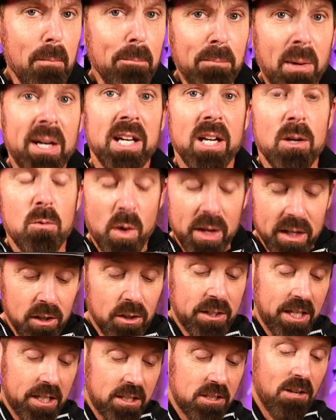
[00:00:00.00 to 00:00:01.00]
but it
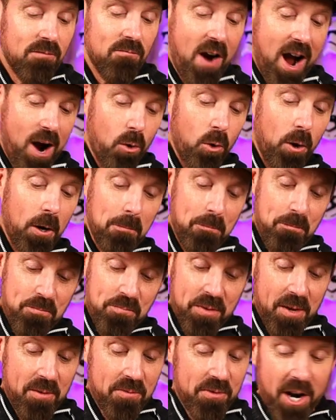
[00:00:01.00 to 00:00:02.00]
will get devoured.
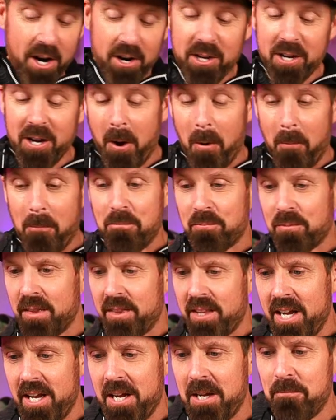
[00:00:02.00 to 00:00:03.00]
There you go.
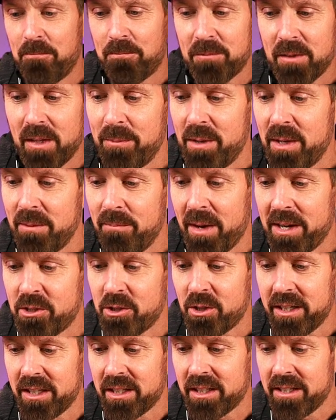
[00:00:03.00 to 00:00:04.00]
Let me make
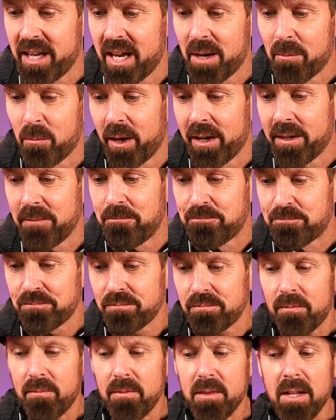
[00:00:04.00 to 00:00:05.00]
sure I get the name right.
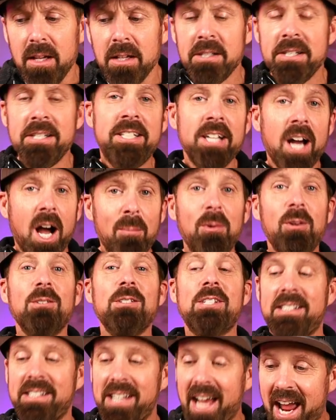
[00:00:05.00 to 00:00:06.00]
Double
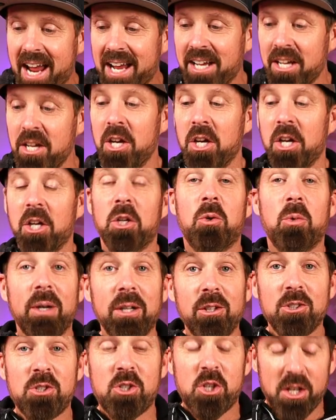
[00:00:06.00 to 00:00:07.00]
steak
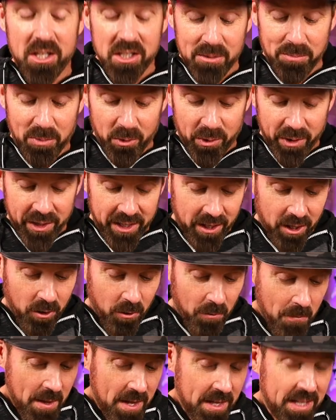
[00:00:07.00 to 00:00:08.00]
grilled cheese
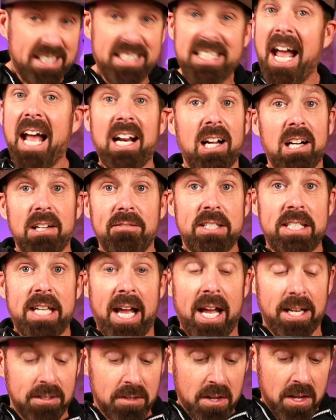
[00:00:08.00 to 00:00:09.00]
burrito, 10 out of a
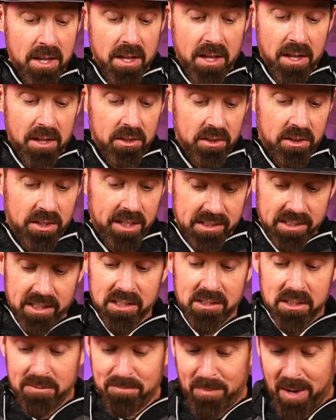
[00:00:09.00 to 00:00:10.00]
10. This
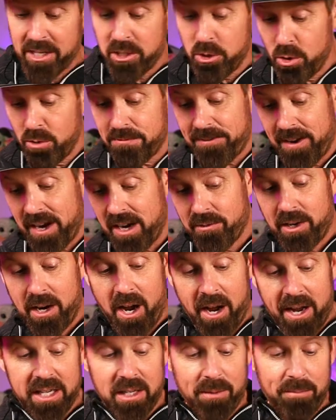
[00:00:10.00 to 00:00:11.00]
is my new favorite
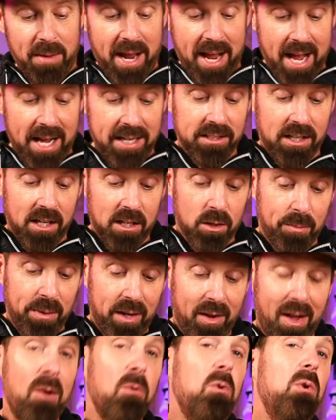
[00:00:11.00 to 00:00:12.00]
item at Taco
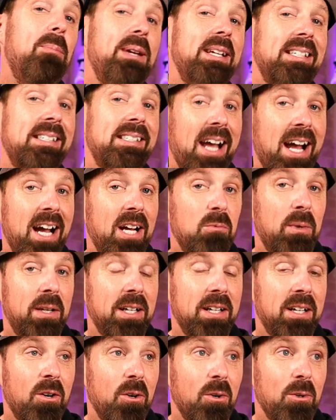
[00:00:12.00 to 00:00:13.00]
Bell. I will be sad when
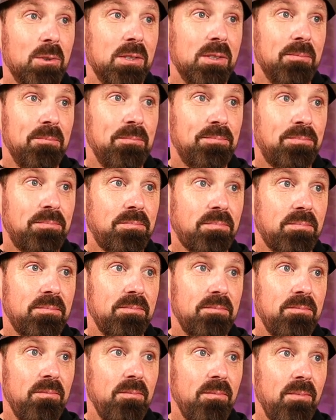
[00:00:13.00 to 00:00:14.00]
it goes,
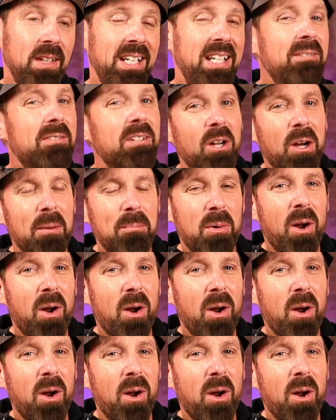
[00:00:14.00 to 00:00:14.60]
even though I'm